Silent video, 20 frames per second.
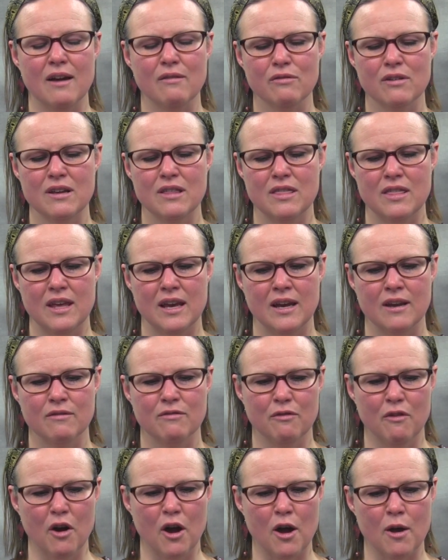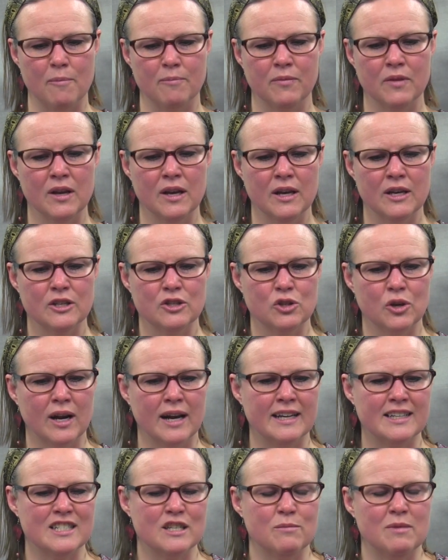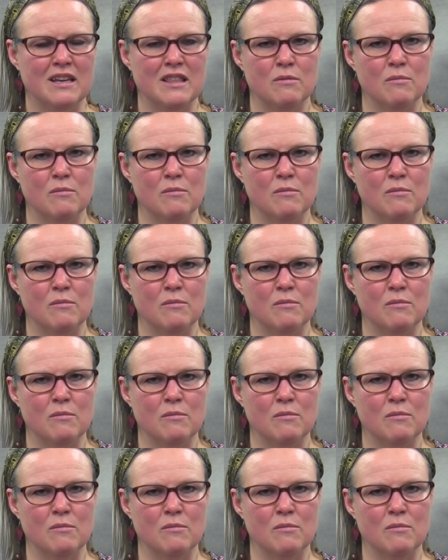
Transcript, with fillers: Everything from trying to be